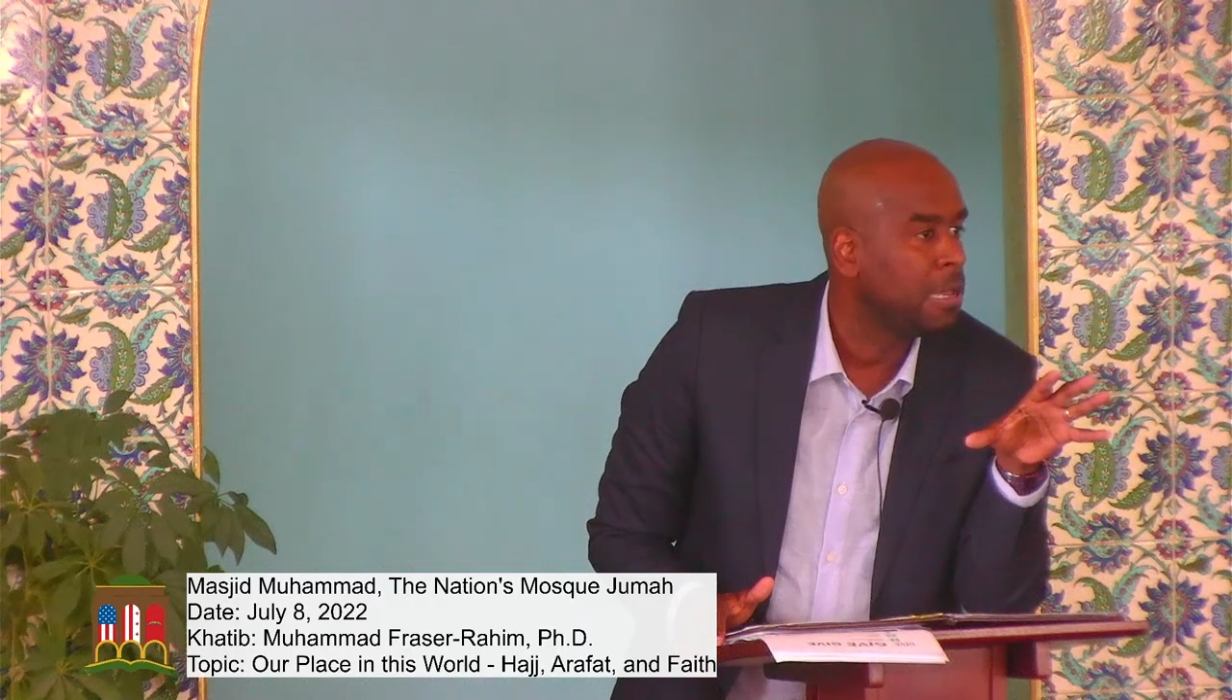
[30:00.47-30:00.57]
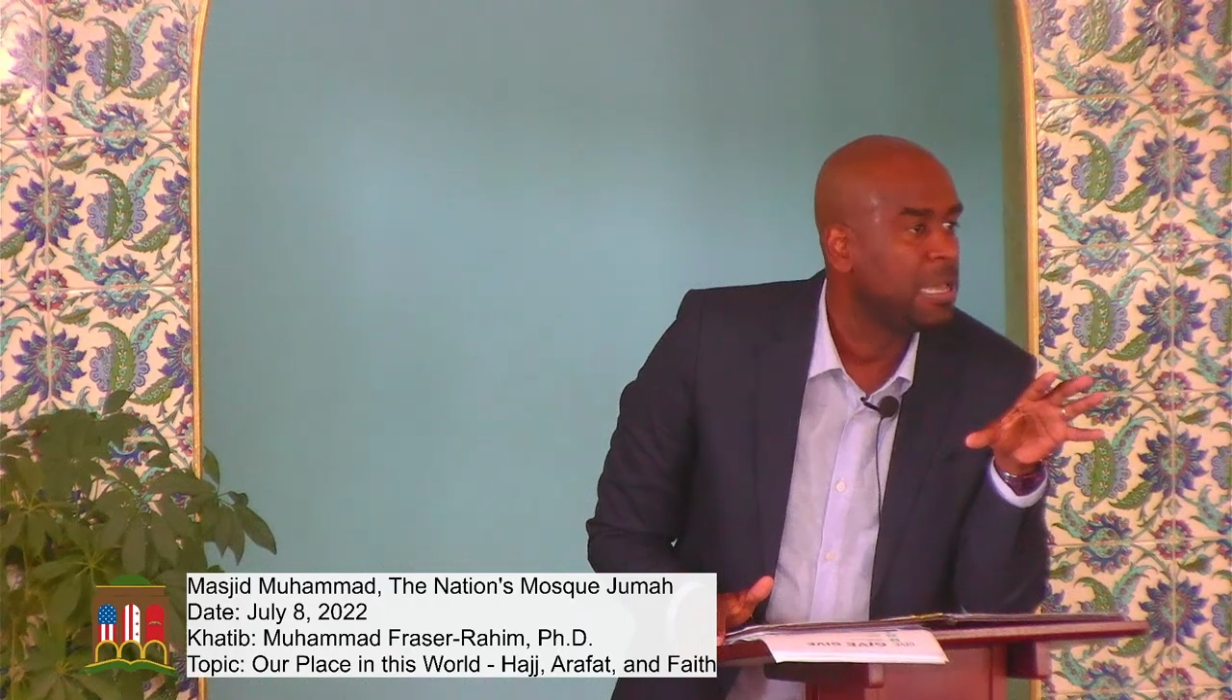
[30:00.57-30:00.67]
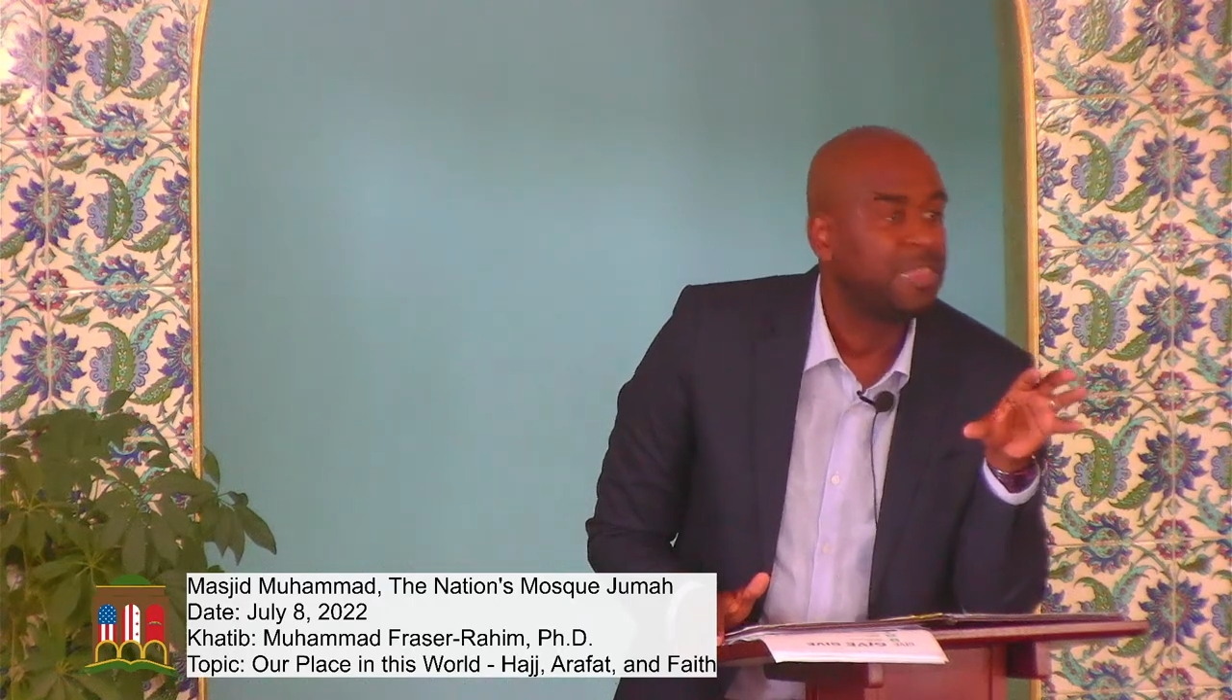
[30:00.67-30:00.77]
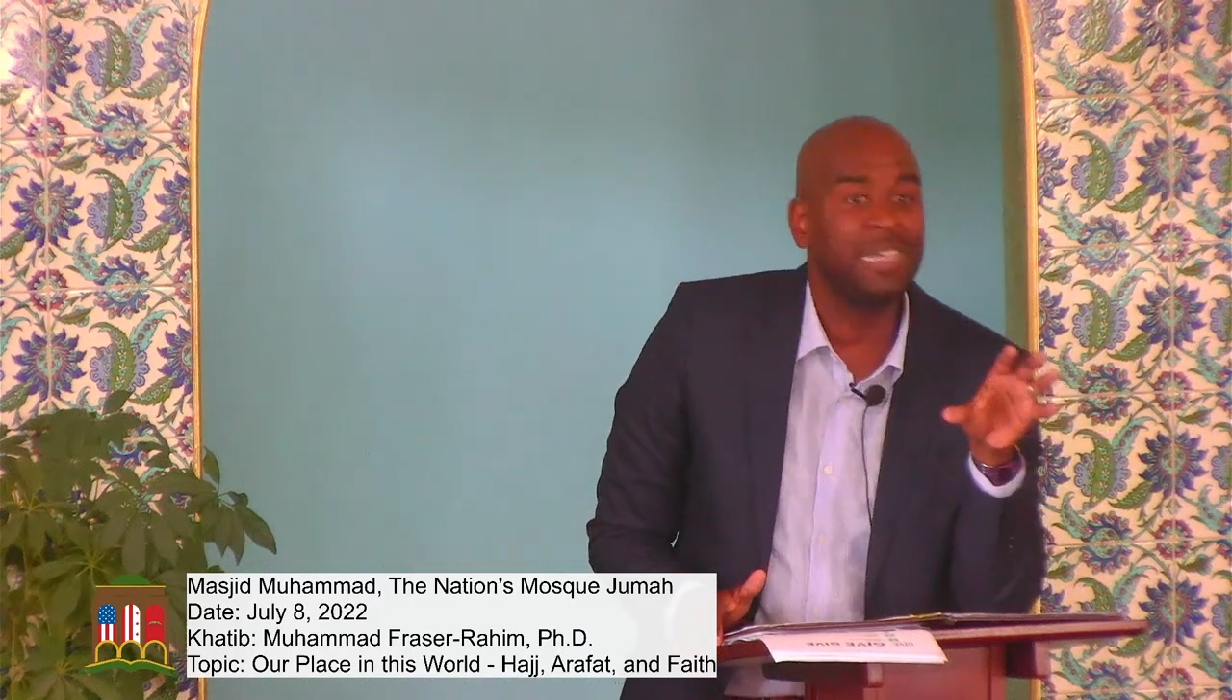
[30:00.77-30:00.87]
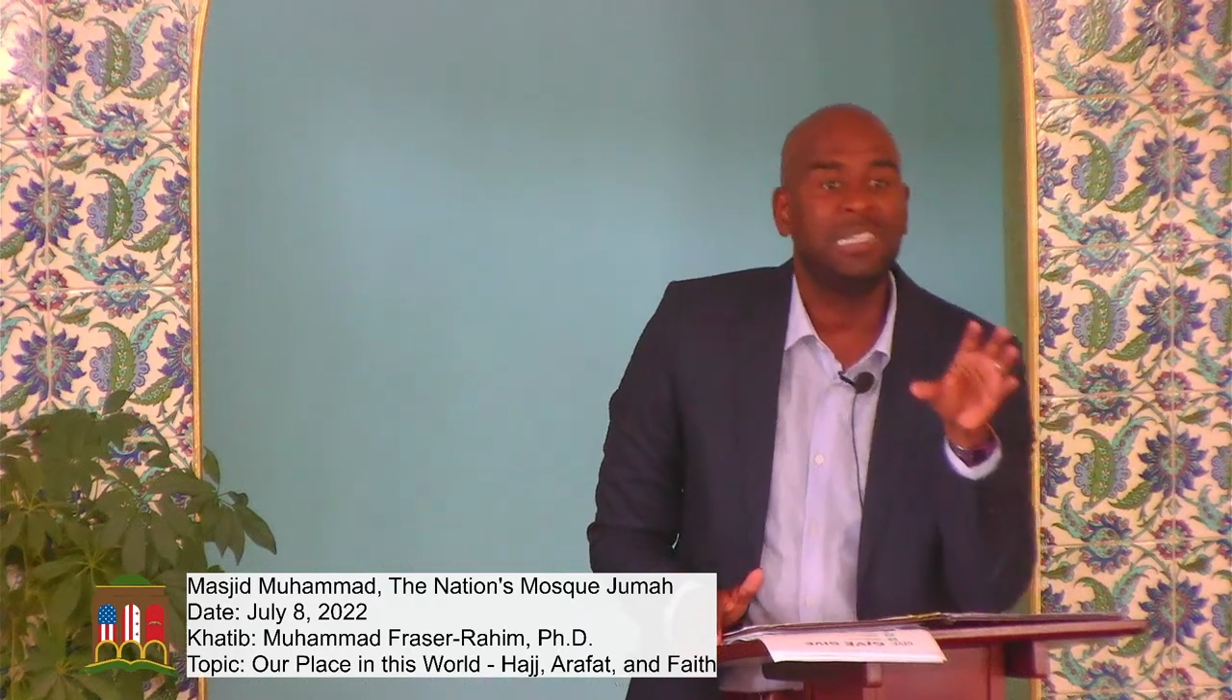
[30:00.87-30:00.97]

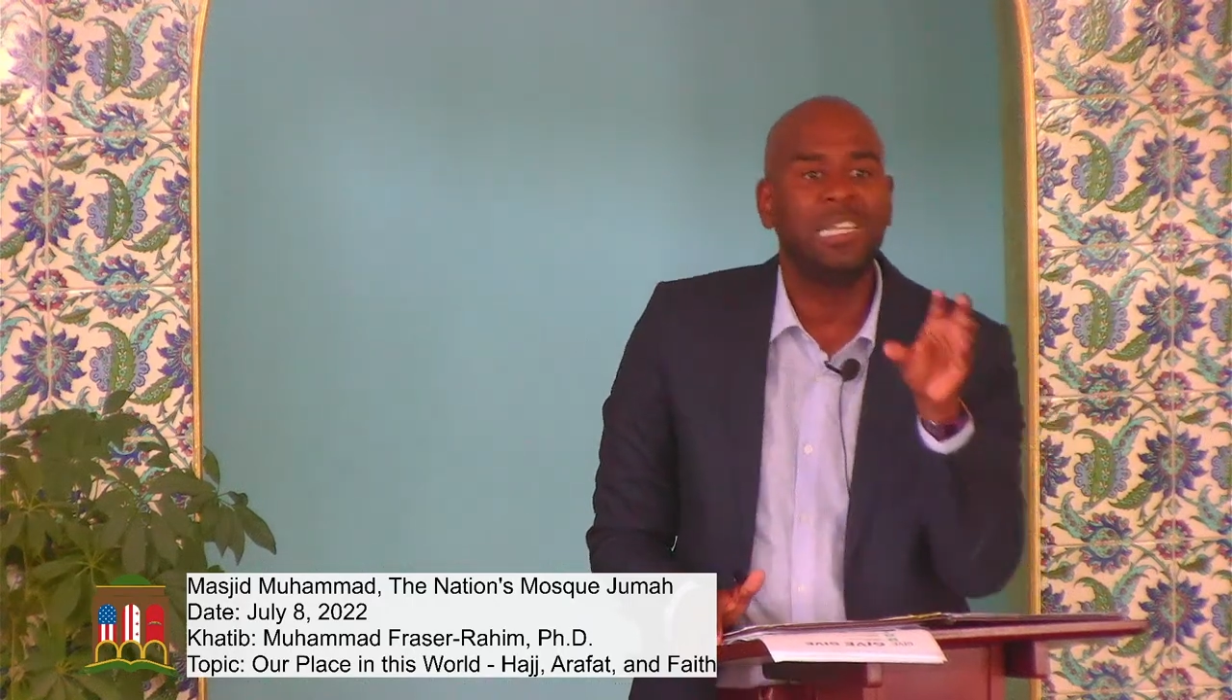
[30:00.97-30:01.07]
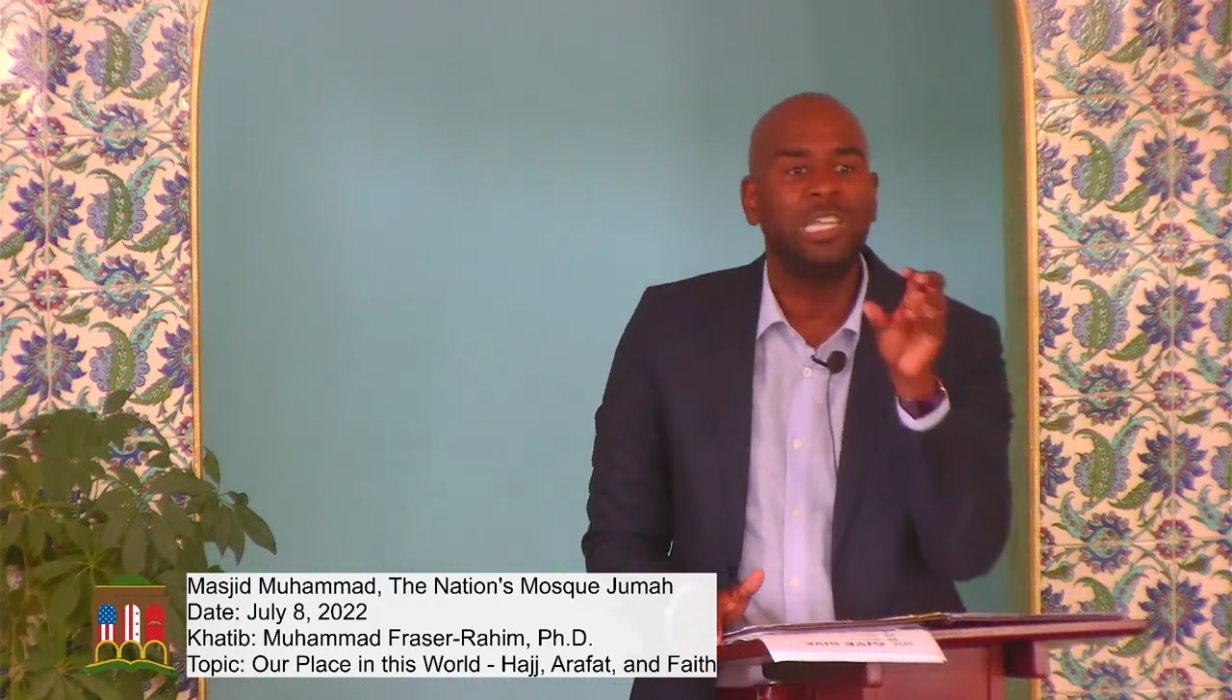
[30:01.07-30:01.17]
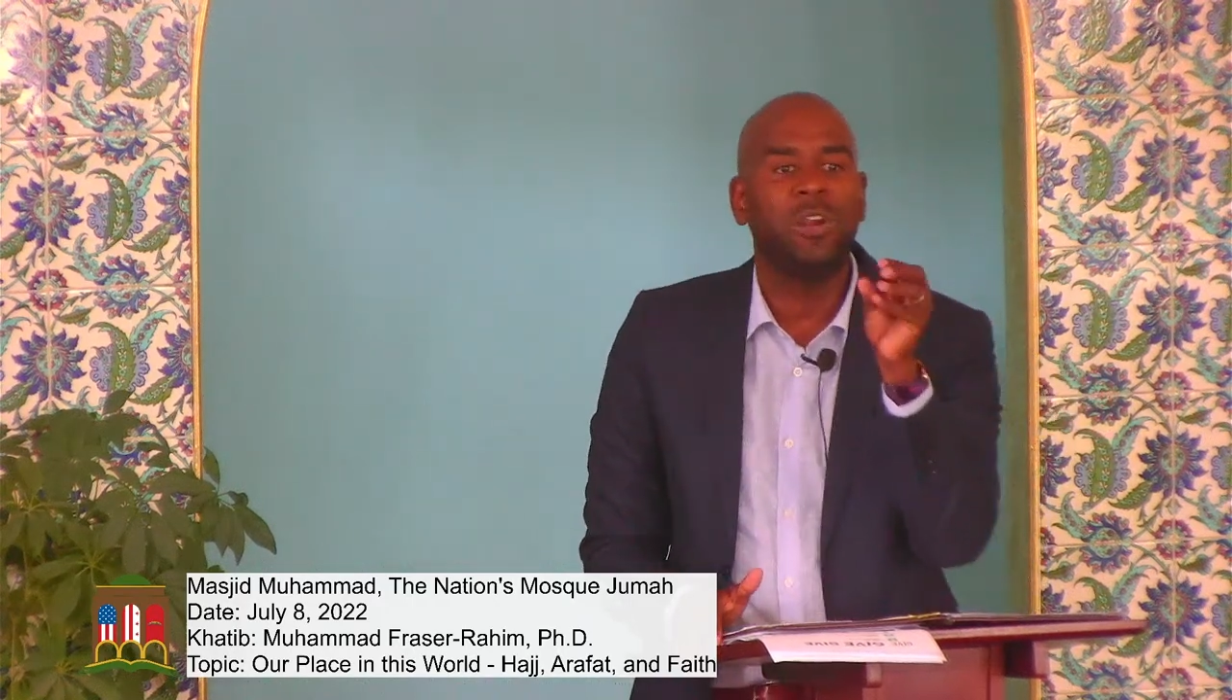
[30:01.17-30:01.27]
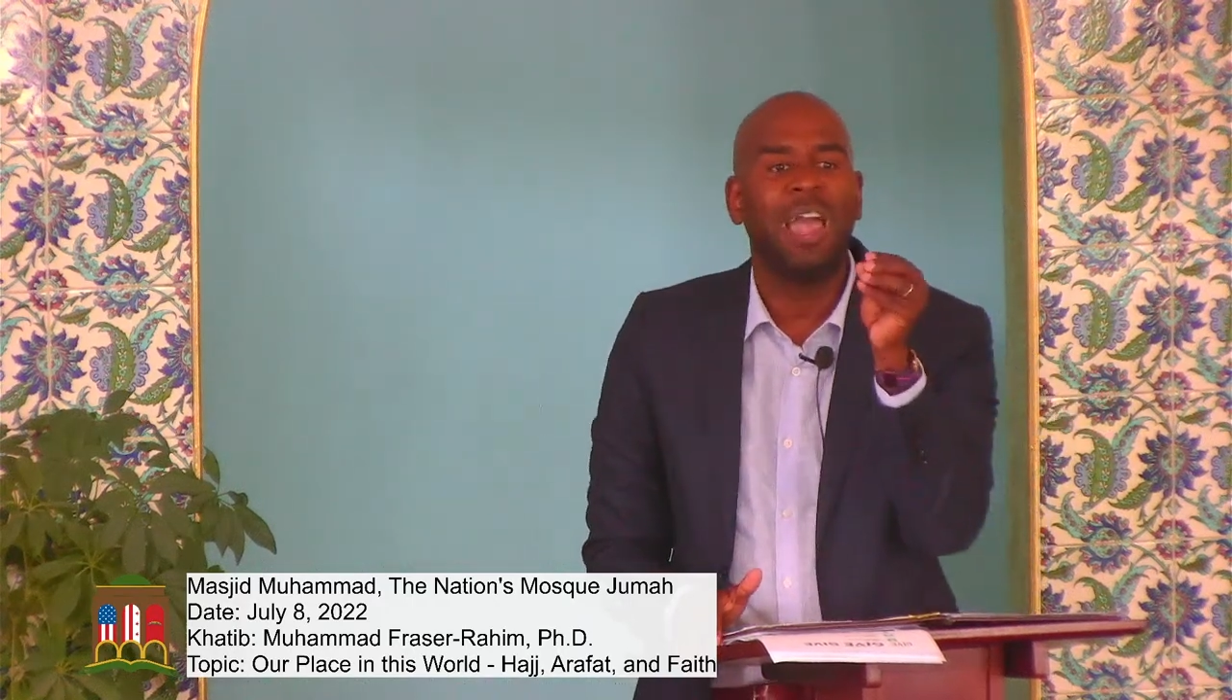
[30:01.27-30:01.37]
they see your